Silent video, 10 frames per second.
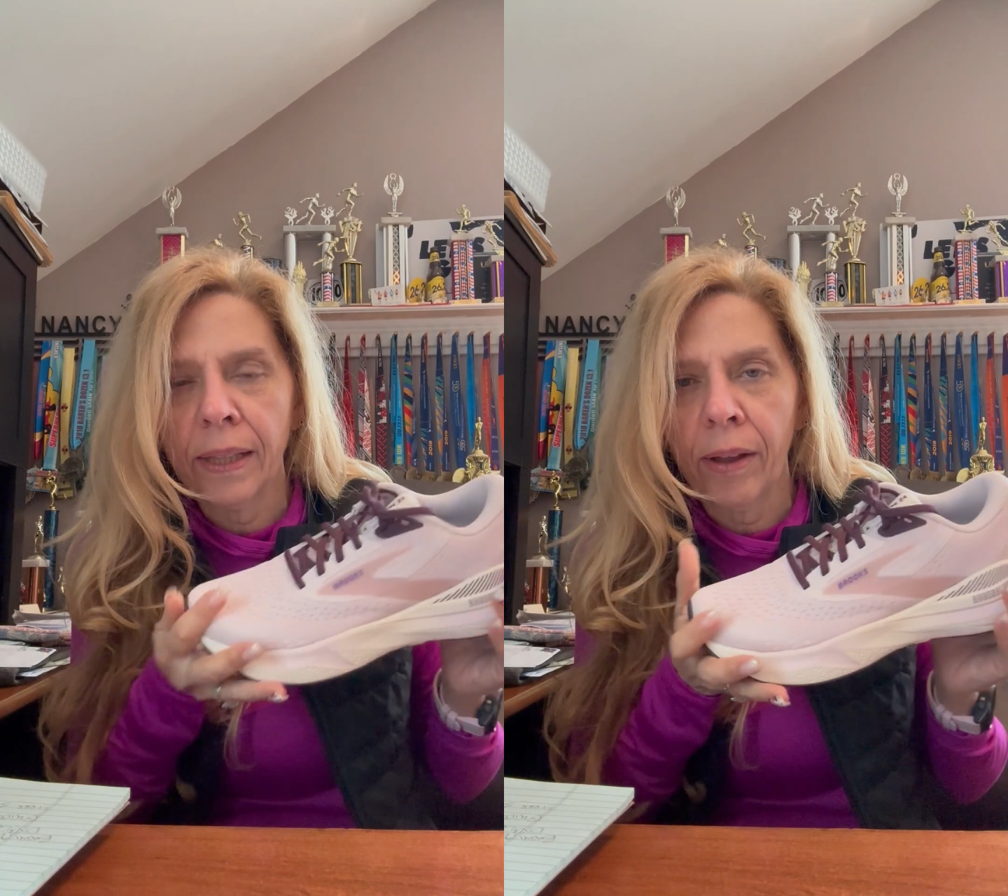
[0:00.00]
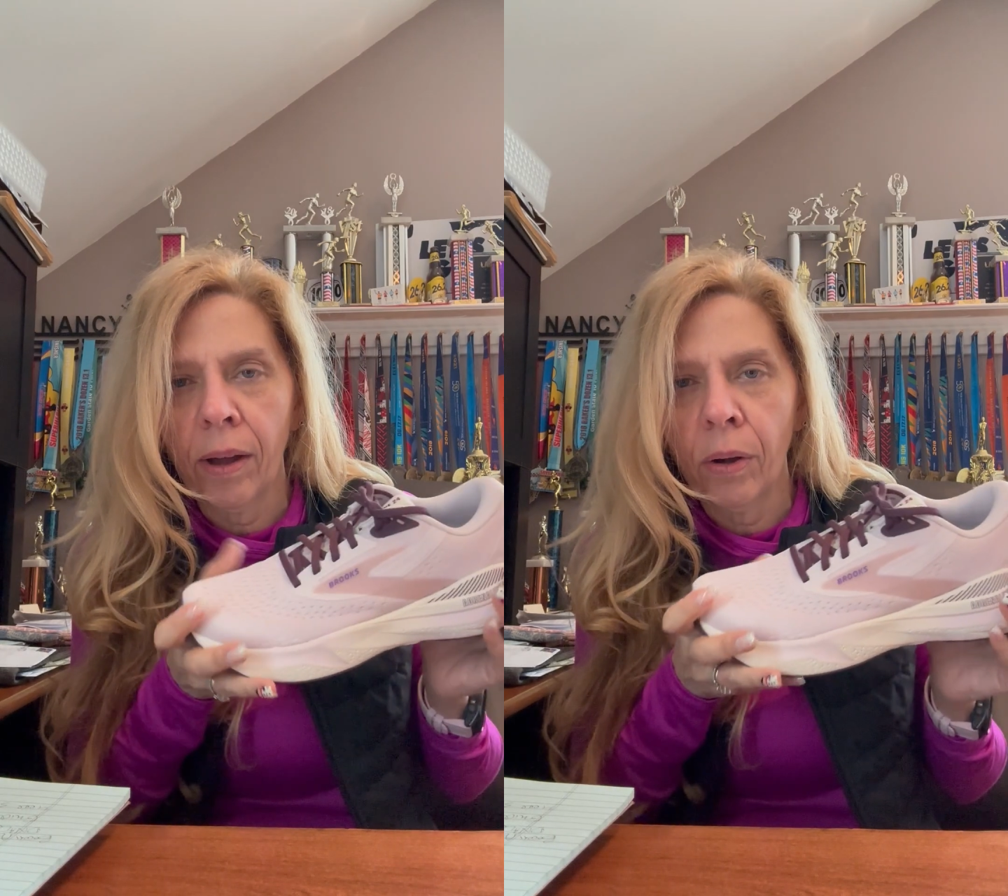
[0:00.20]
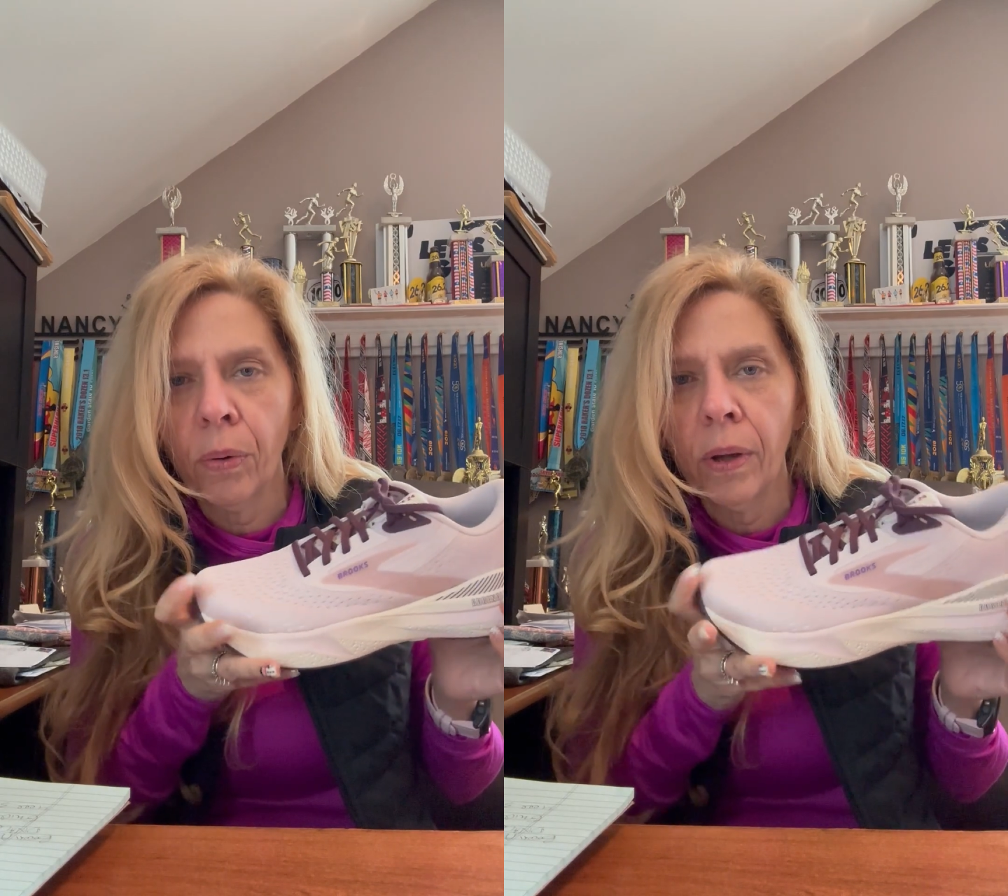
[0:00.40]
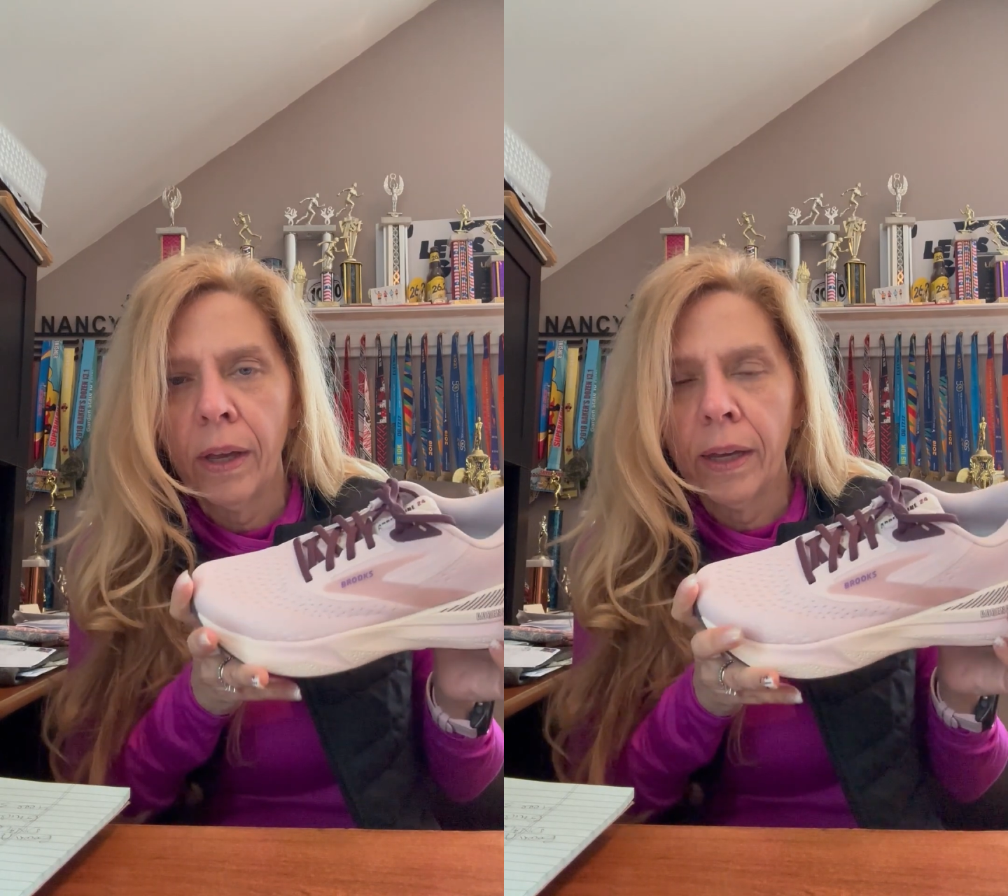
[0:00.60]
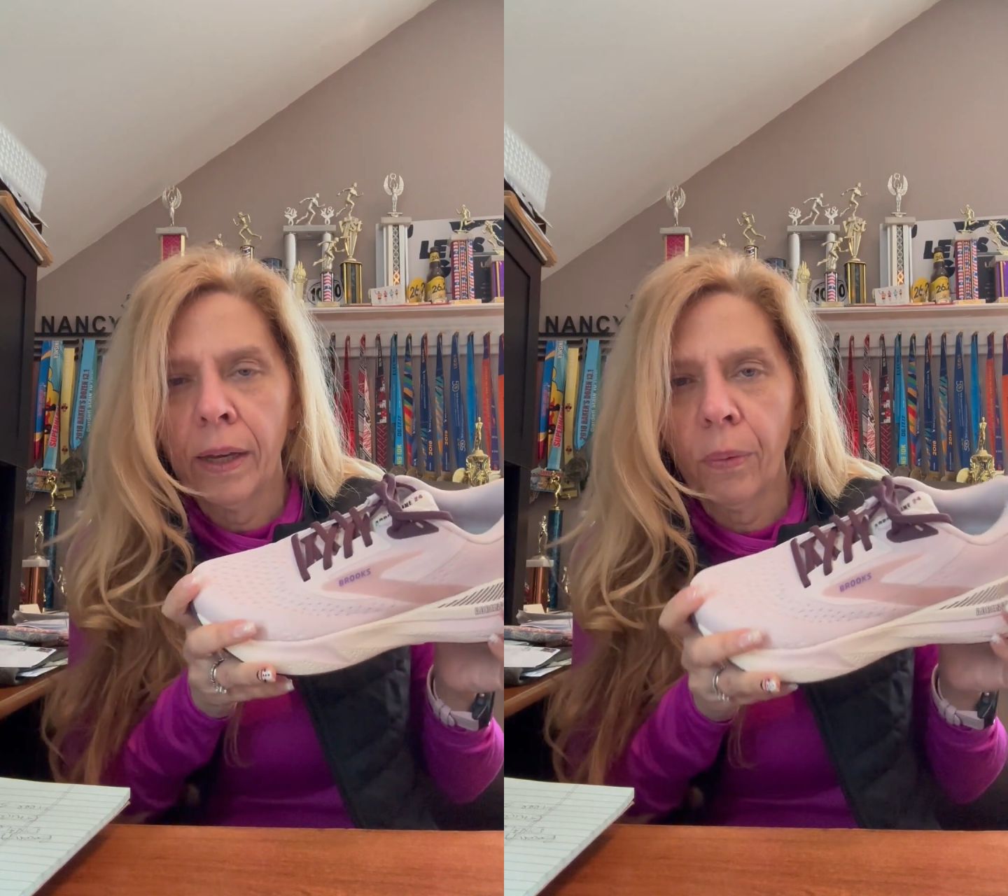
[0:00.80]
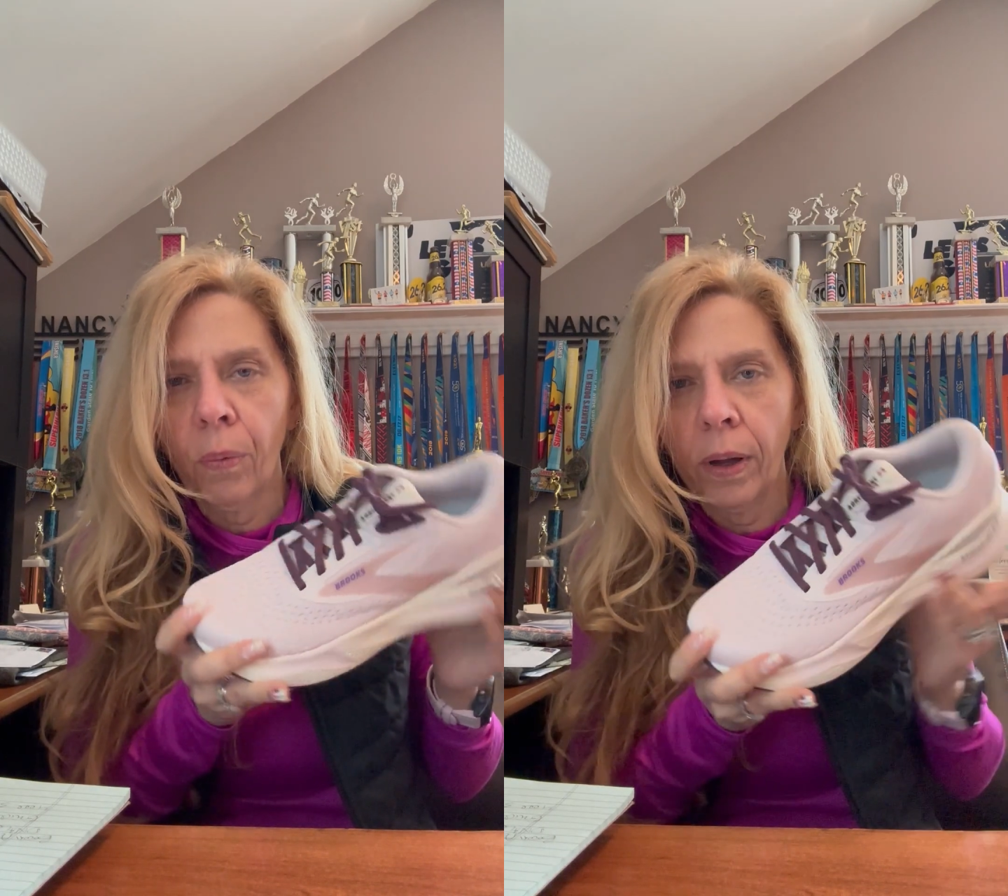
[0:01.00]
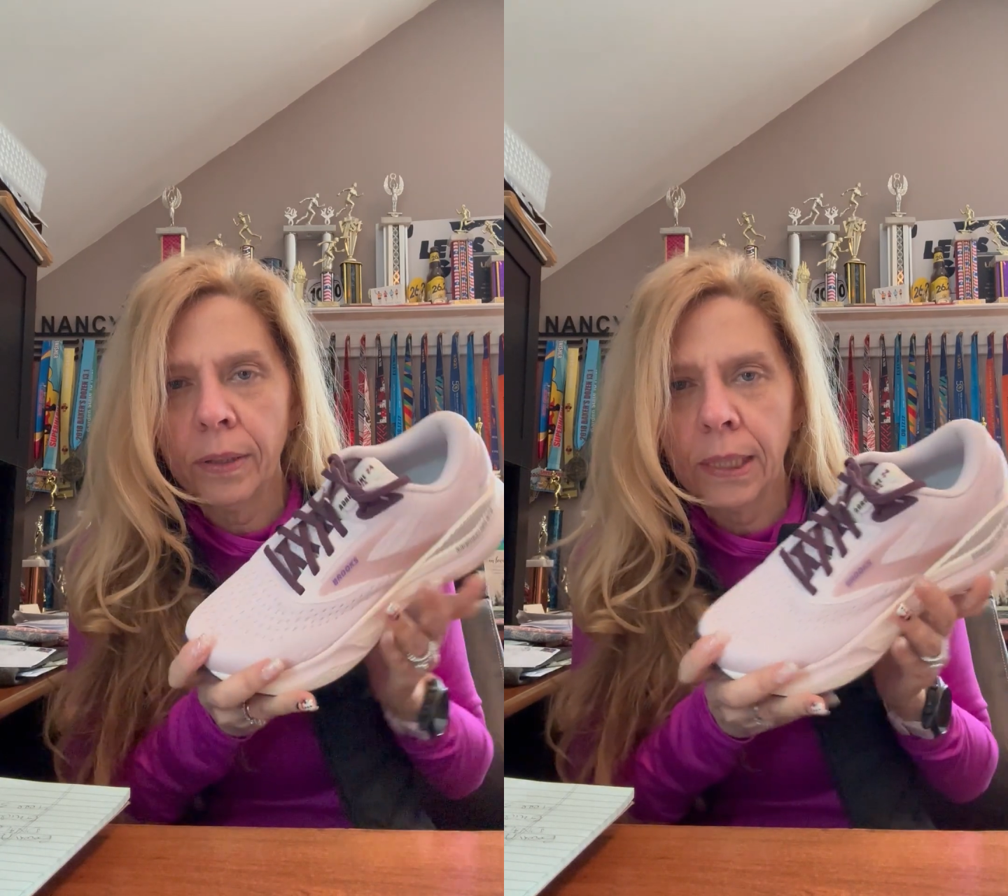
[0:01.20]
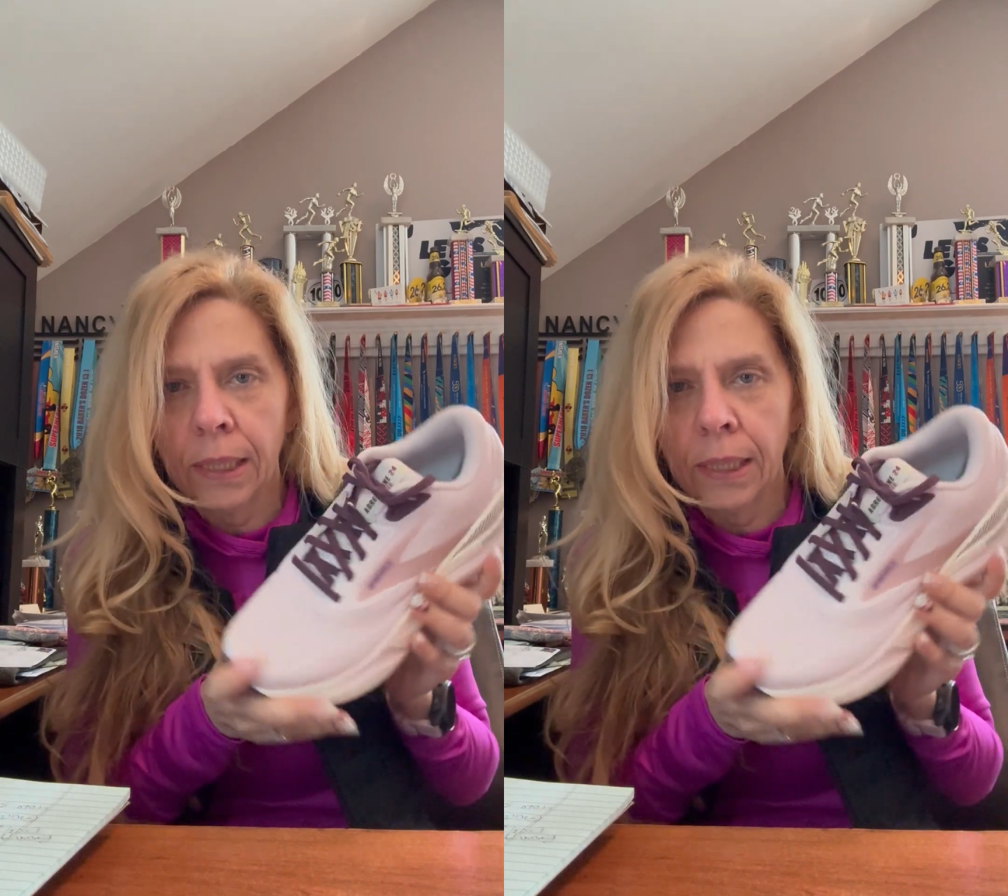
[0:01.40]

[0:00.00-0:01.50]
though. It was